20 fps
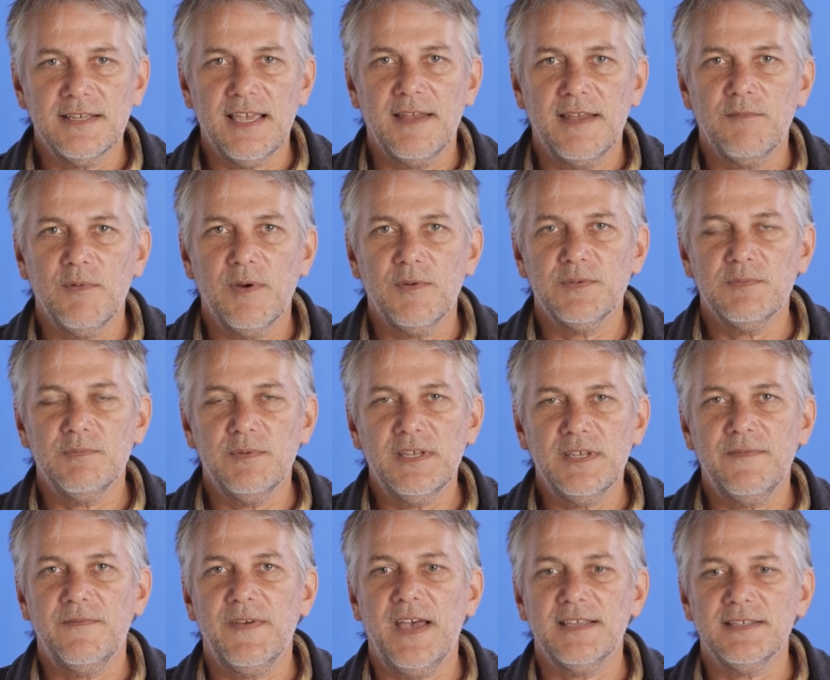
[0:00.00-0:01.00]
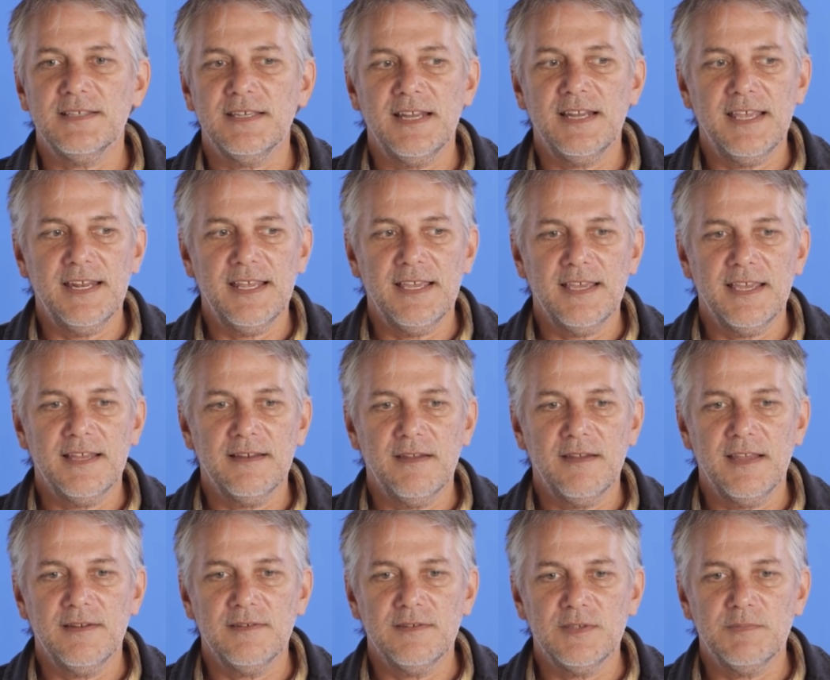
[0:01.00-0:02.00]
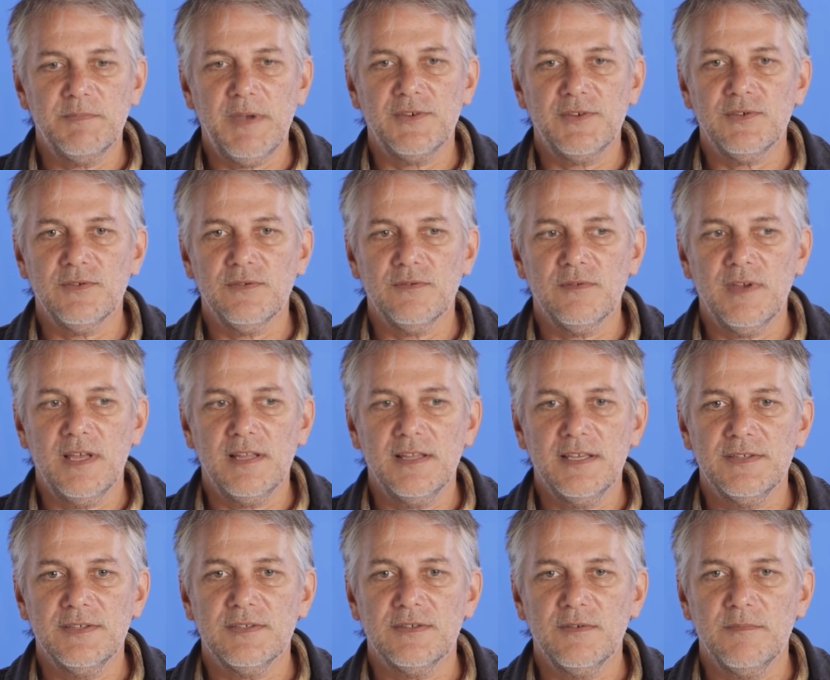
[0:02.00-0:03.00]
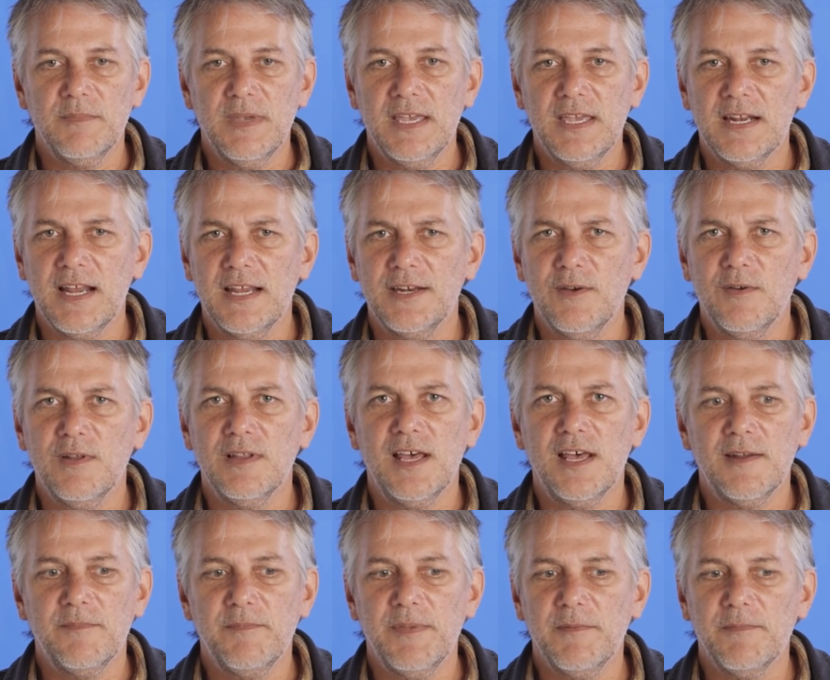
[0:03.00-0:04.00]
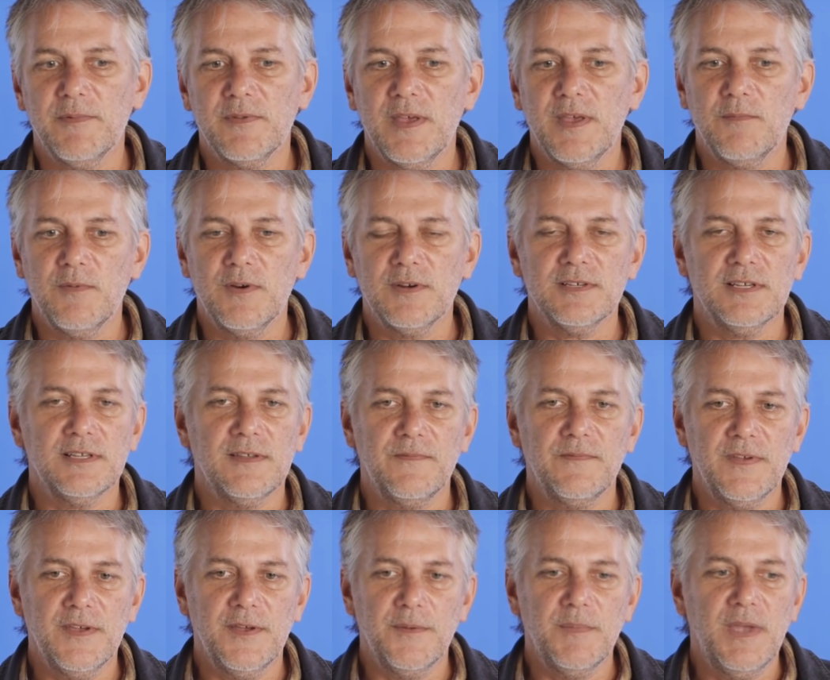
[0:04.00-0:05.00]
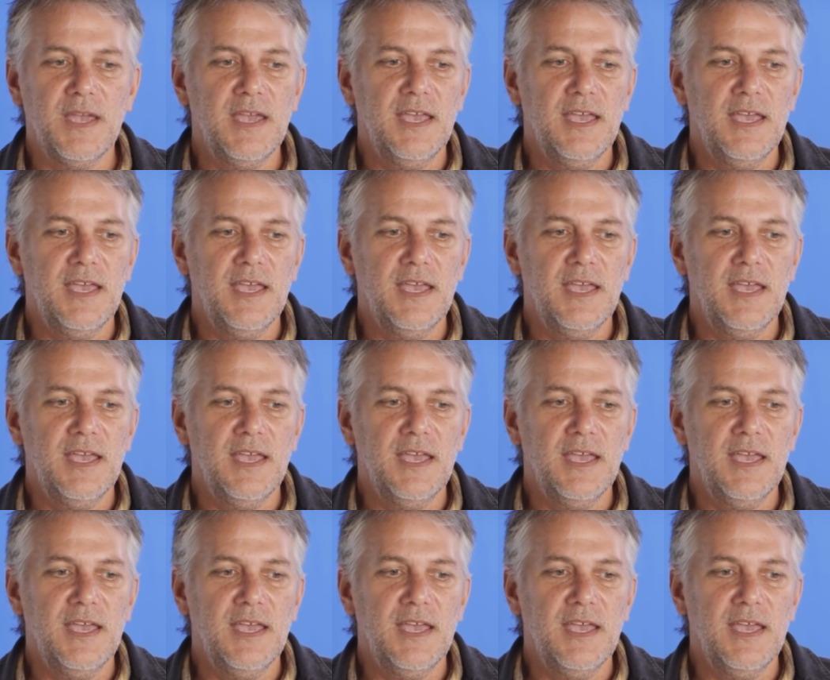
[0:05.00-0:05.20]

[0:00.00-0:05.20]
And what was really fascinating and special, at least to me, and I know a lot of people that worked on the film,